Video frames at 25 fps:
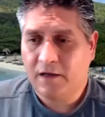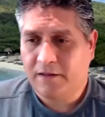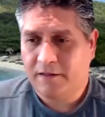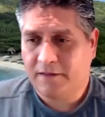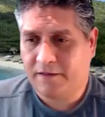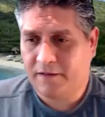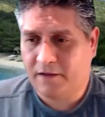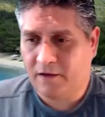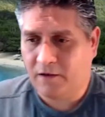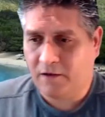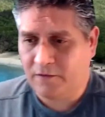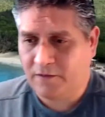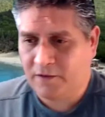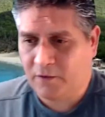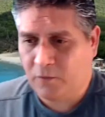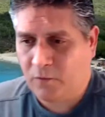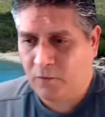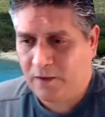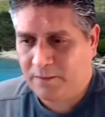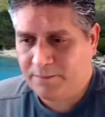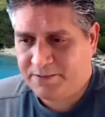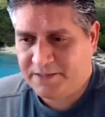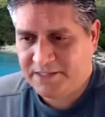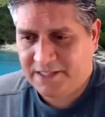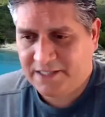the
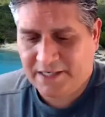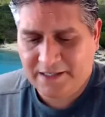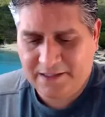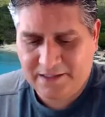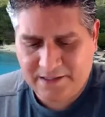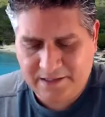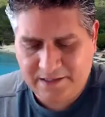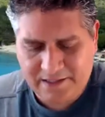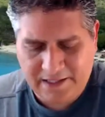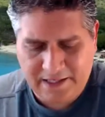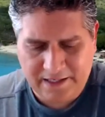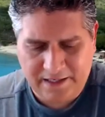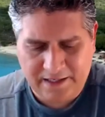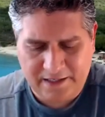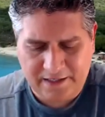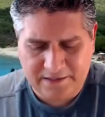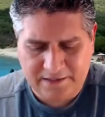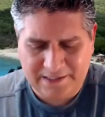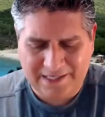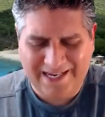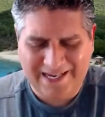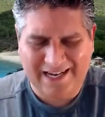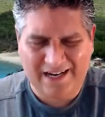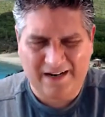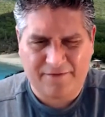website that is,
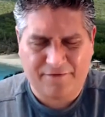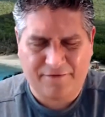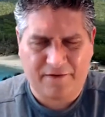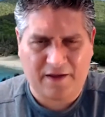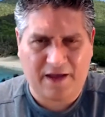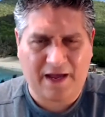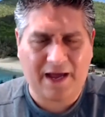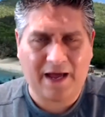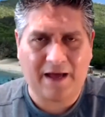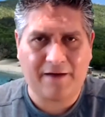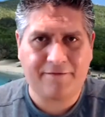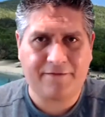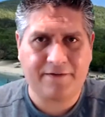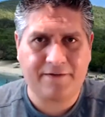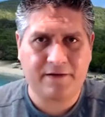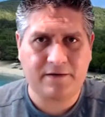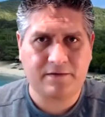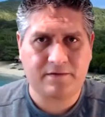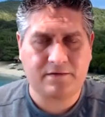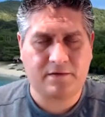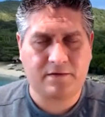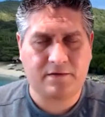again, if I haven't